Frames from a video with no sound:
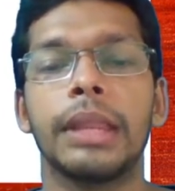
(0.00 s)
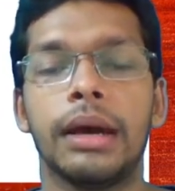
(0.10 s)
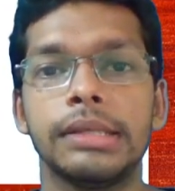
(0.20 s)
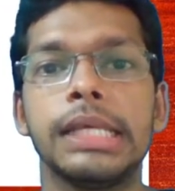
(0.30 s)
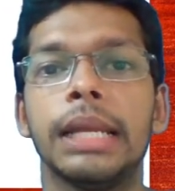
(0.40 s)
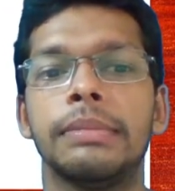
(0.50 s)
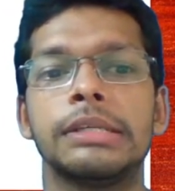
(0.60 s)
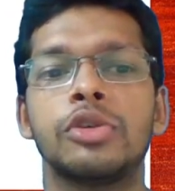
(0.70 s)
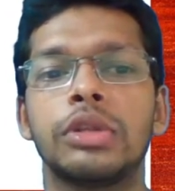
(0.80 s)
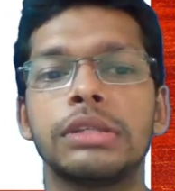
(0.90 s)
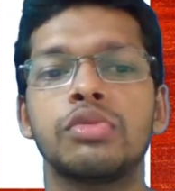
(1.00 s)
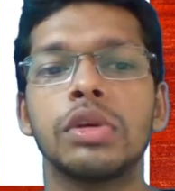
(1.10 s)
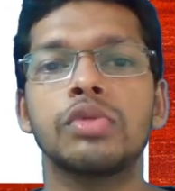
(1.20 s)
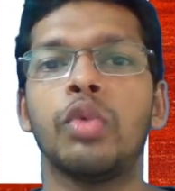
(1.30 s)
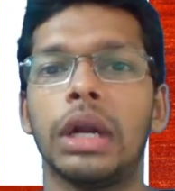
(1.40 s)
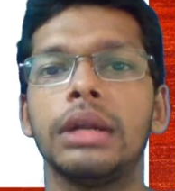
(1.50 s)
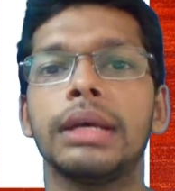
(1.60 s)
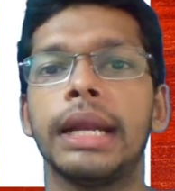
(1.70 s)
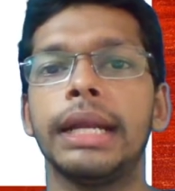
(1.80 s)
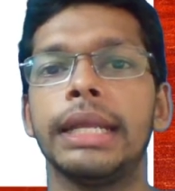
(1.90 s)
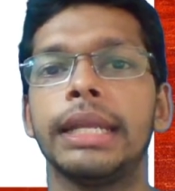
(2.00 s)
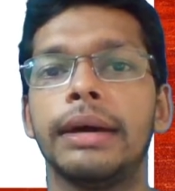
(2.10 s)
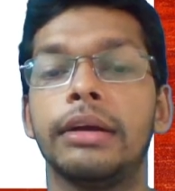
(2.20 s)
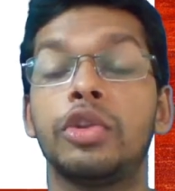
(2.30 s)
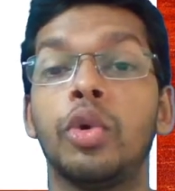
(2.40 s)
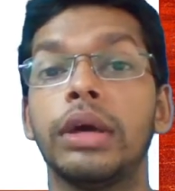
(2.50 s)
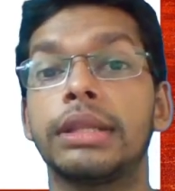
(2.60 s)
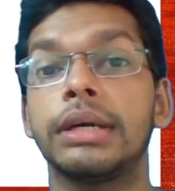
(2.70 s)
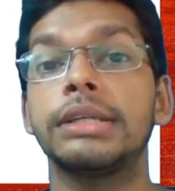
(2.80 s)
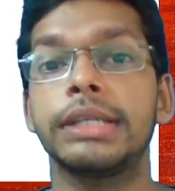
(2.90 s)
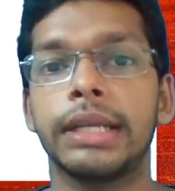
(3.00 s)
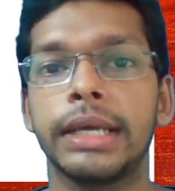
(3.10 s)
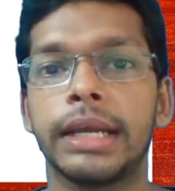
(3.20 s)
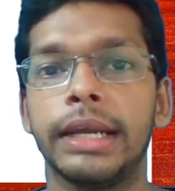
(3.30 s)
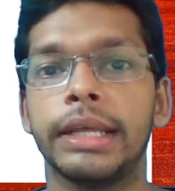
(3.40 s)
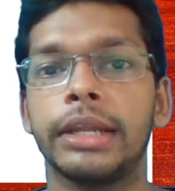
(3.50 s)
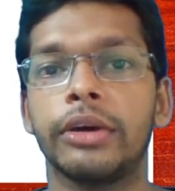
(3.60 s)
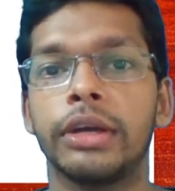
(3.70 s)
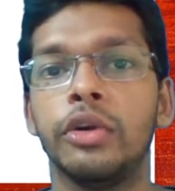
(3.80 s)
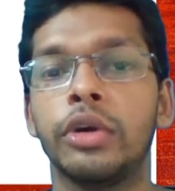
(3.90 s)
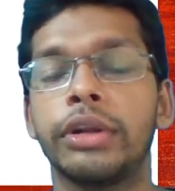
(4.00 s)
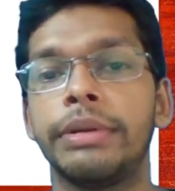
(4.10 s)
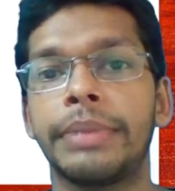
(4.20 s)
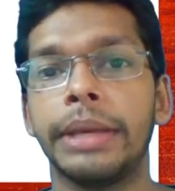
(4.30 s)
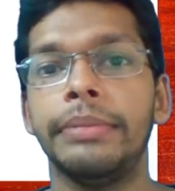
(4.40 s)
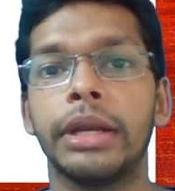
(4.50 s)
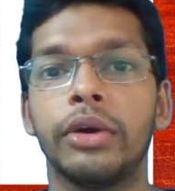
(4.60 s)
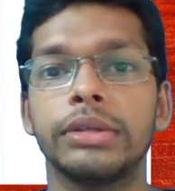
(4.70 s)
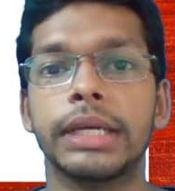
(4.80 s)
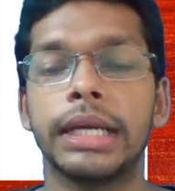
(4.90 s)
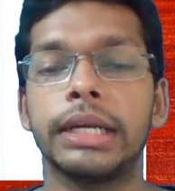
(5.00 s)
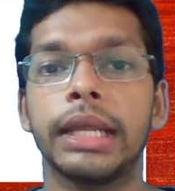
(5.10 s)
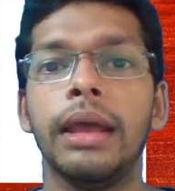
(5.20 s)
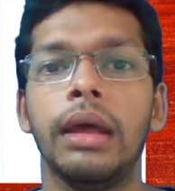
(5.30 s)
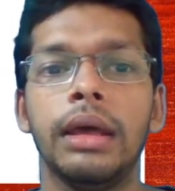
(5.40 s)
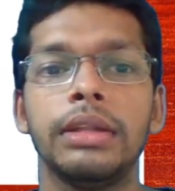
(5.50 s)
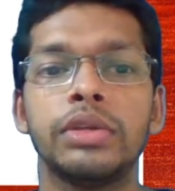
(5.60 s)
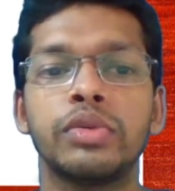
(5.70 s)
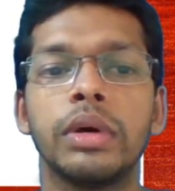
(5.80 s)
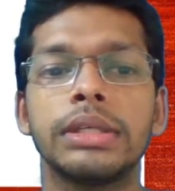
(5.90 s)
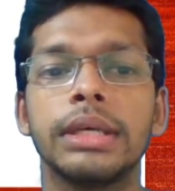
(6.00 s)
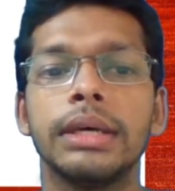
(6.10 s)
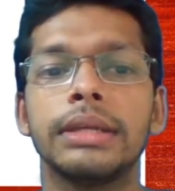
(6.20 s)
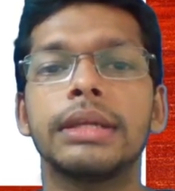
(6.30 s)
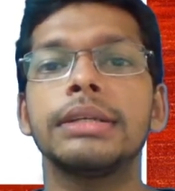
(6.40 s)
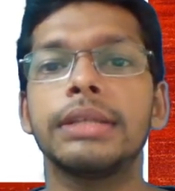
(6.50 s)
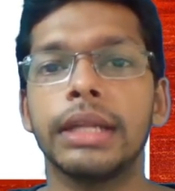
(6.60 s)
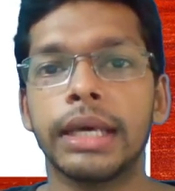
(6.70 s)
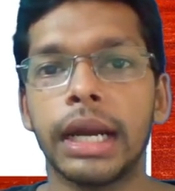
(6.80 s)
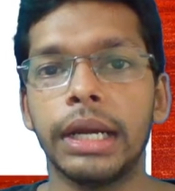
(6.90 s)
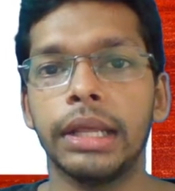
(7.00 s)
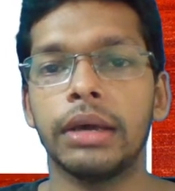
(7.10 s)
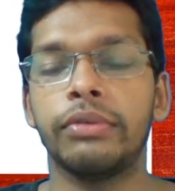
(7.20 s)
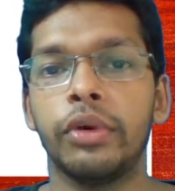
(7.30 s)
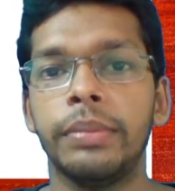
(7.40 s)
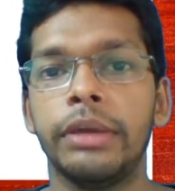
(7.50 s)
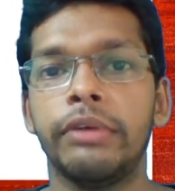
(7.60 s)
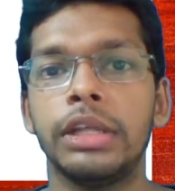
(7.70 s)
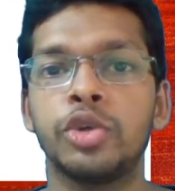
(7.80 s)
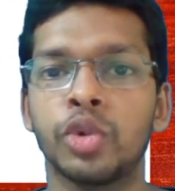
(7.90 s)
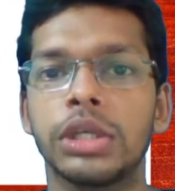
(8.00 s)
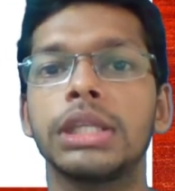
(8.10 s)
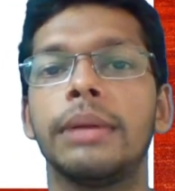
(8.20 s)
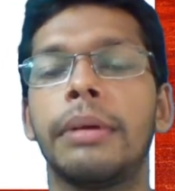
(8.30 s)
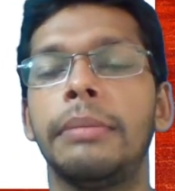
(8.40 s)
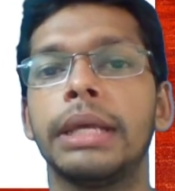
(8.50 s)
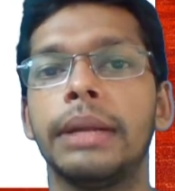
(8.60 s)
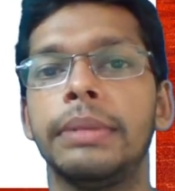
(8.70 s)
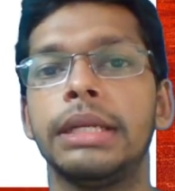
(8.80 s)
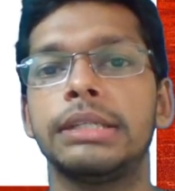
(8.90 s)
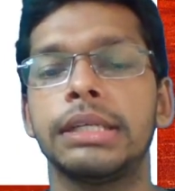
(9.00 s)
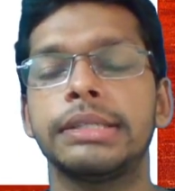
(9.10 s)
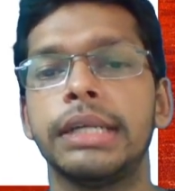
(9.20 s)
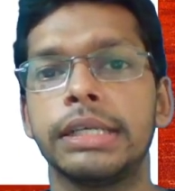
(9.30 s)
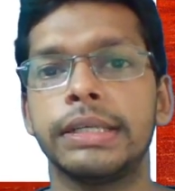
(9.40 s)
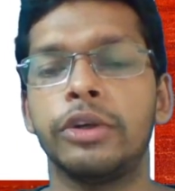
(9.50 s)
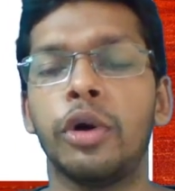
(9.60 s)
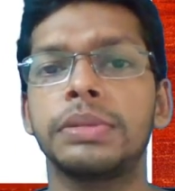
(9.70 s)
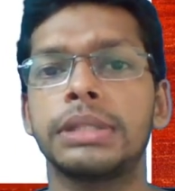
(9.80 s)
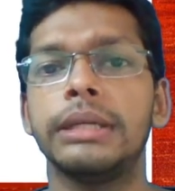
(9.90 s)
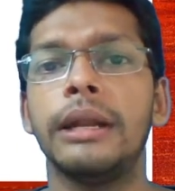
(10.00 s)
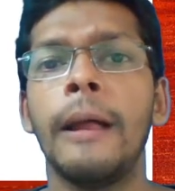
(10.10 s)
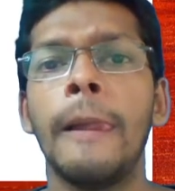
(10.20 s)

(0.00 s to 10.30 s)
syllabus. So this was one criteria, though a tertiary criteria. Okay, not even primary or secondary. This was a tertiary criteria for me while choosing the public administration as an optional,